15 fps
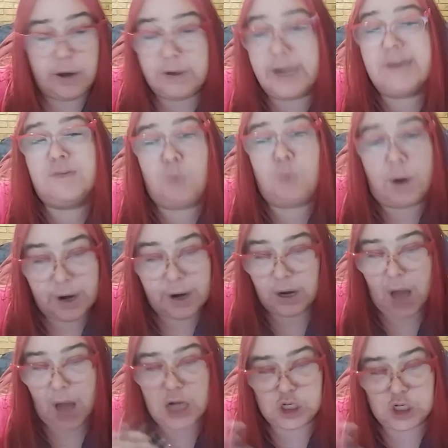need is one
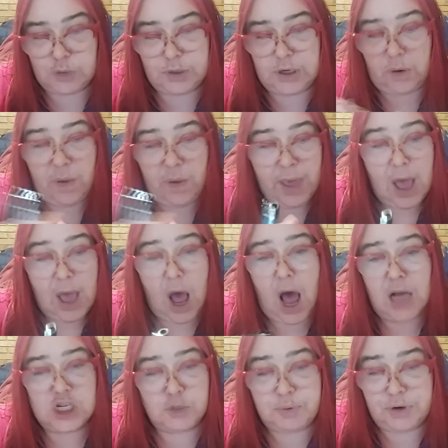entrepreneur, you know,
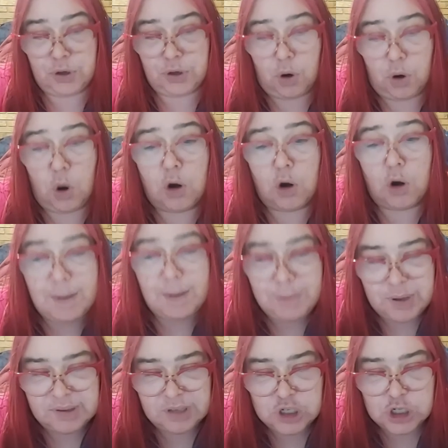entrepreneur or one
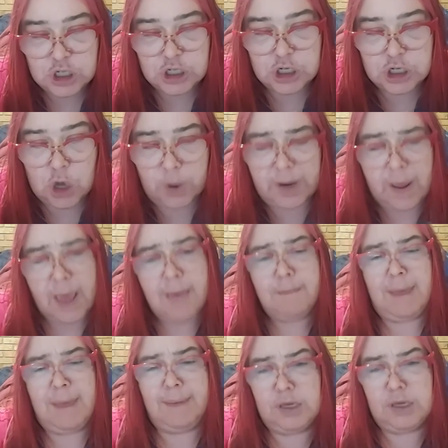musician you know and
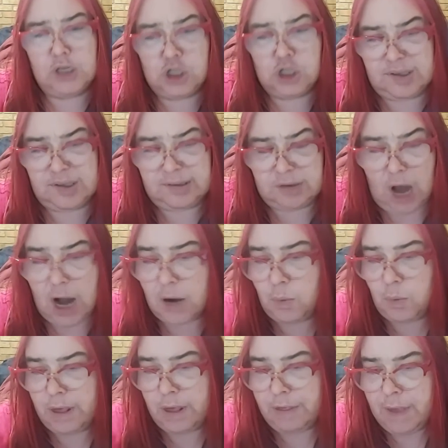maybe you should start
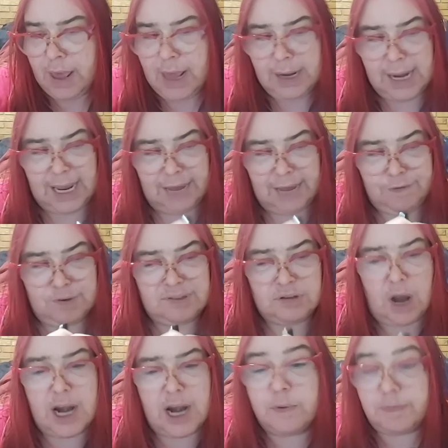with like if you're
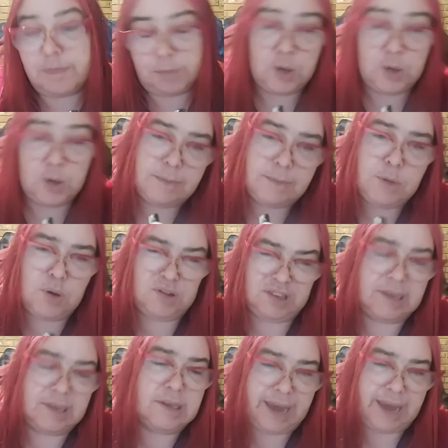starting with music music
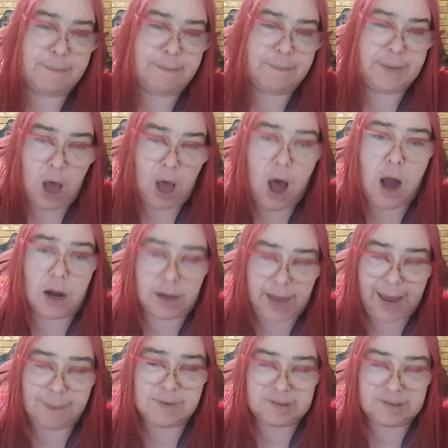it, it can be a hard
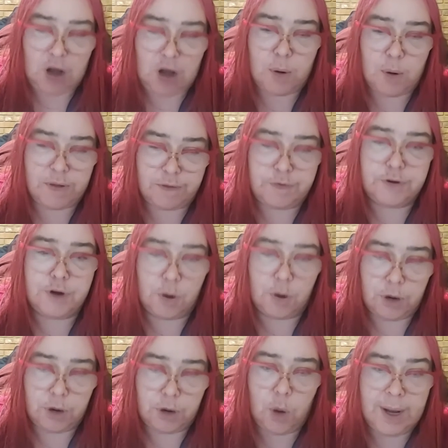game to start with if you
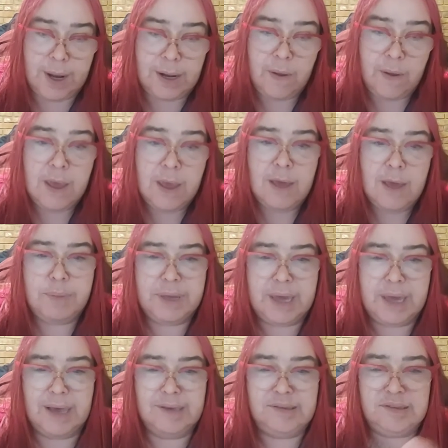don't know it
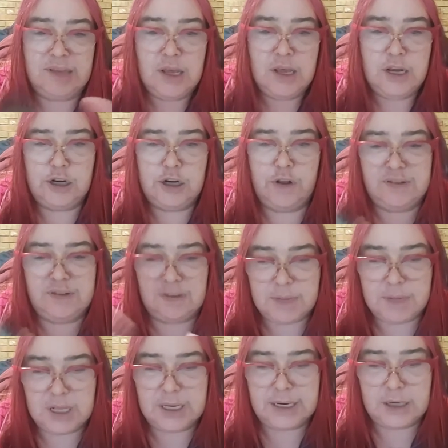because you know there's a
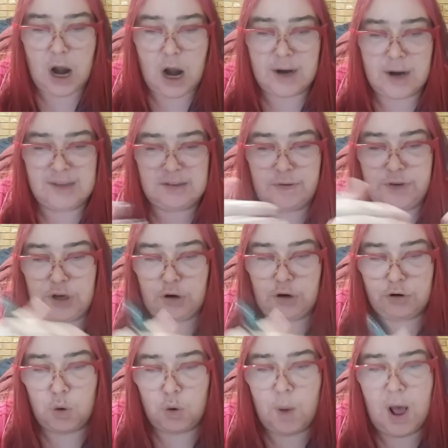million artists if you don't
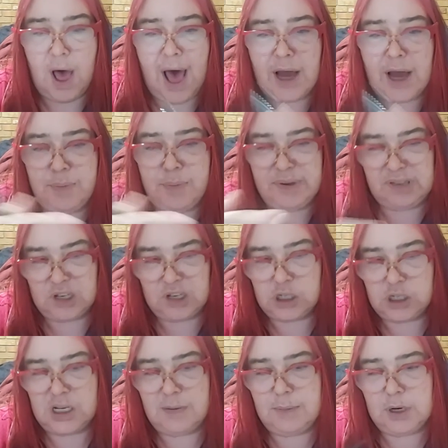know well how to position
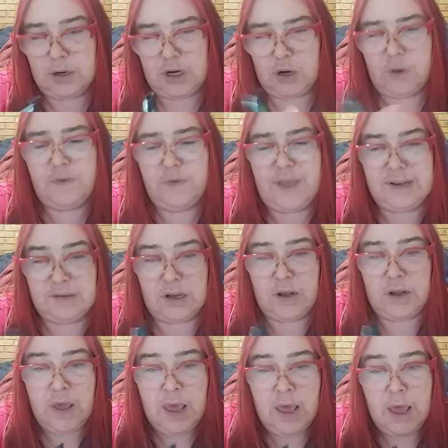them and you know that's a
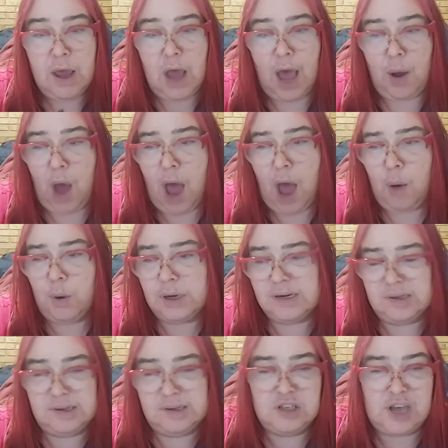I, I
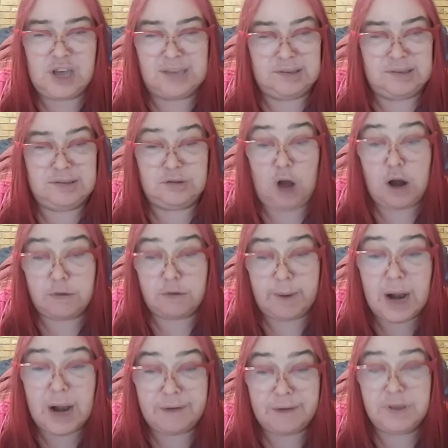wouldn't suggest you start right
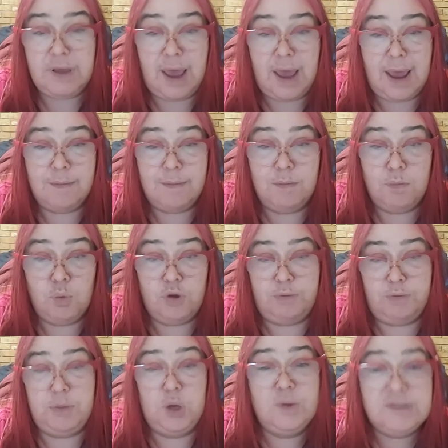off the game with
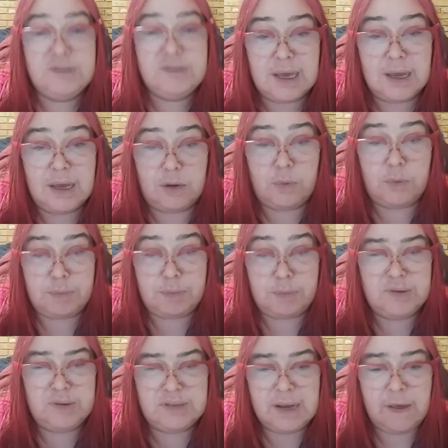music you know with
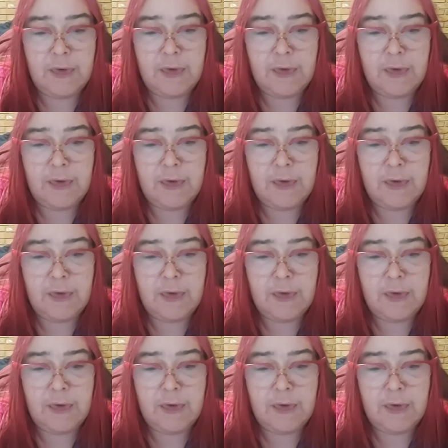music